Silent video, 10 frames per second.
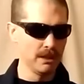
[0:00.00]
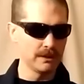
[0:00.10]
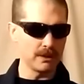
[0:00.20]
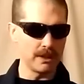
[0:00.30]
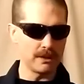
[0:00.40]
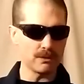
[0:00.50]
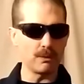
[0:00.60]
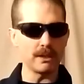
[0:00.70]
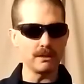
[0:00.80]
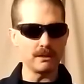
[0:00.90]
So they just
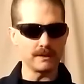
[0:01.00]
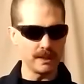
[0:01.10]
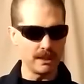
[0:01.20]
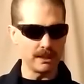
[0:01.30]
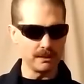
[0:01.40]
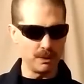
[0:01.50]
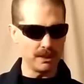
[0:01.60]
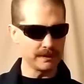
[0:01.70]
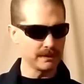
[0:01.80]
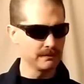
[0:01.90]
wanted a seat on the
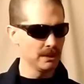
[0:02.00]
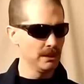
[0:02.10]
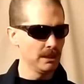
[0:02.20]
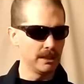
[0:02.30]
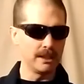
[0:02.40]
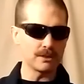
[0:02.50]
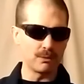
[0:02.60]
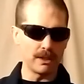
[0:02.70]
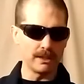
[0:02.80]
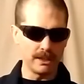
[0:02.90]
bus, and they just
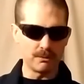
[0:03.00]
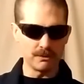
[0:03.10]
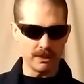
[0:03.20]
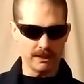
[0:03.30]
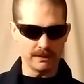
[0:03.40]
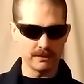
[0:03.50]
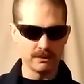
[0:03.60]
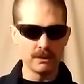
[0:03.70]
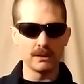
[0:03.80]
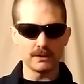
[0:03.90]
wanted equal rights.
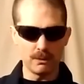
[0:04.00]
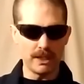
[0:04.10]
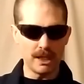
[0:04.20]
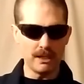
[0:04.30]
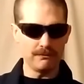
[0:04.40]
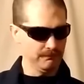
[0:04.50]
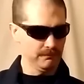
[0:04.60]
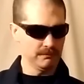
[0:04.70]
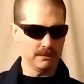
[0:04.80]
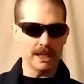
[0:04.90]
So we gave
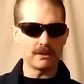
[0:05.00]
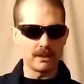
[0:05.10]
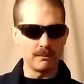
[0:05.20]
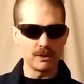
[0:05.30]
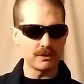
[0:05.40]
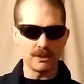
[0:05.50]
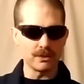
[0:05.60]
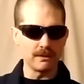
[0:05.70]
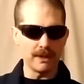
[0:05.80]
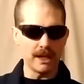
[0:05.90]
that to them, which they
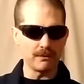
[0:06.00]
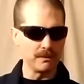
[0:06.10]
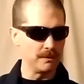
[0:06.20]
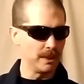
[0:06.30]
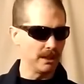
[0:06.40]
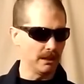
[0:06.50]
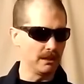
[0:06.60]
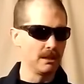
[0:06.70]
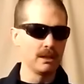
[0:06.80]
should have had from the beginning.